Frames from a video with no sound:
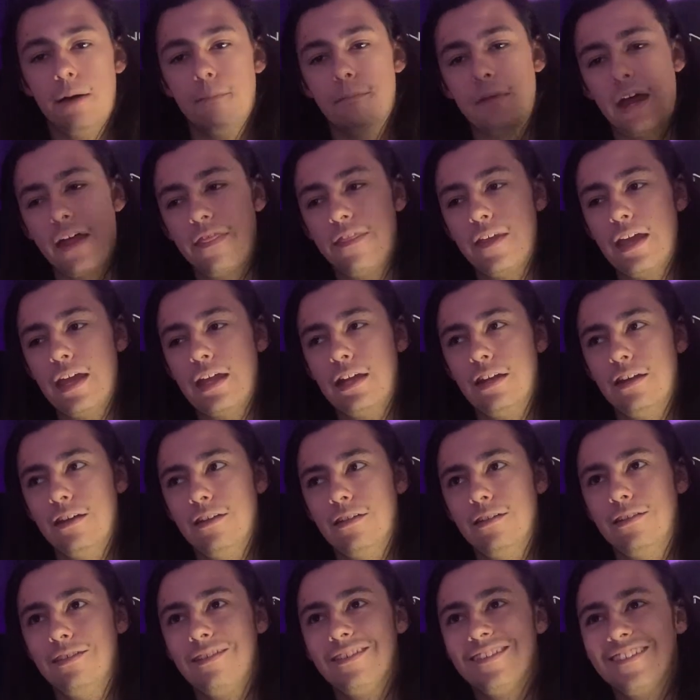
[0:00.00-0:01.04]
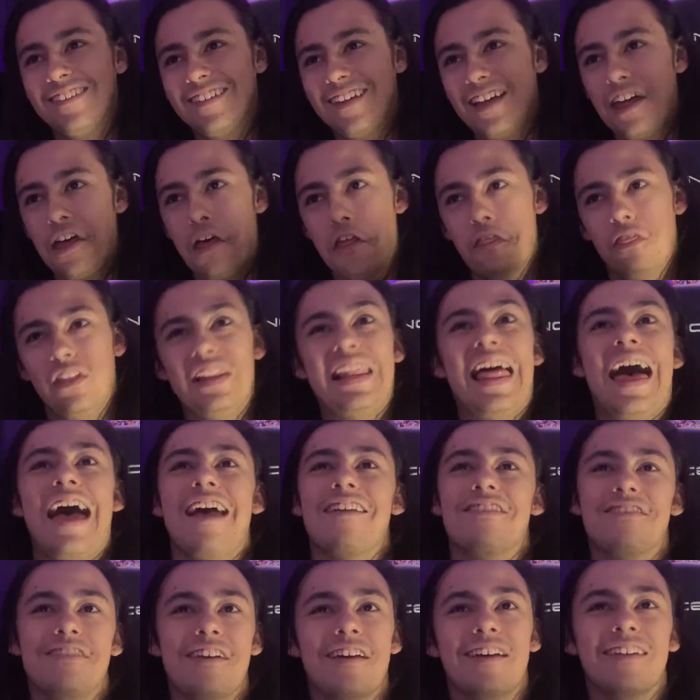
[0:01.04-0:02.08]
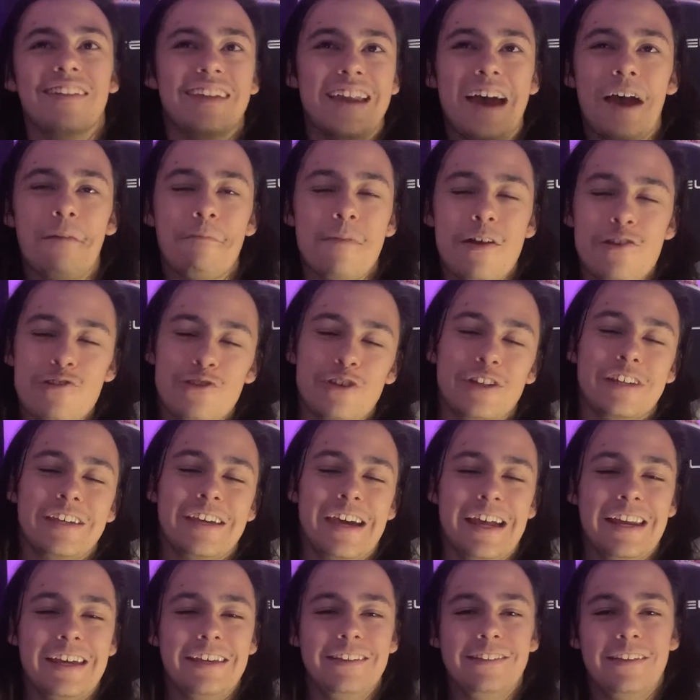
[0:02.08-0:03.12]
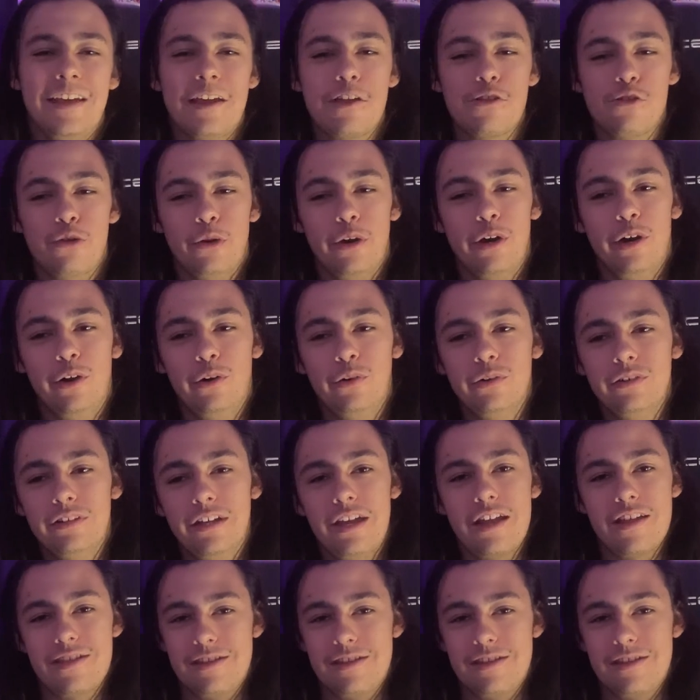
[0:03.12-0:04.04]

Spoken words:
And then the last thing that I mentioned kind of in the intro, it's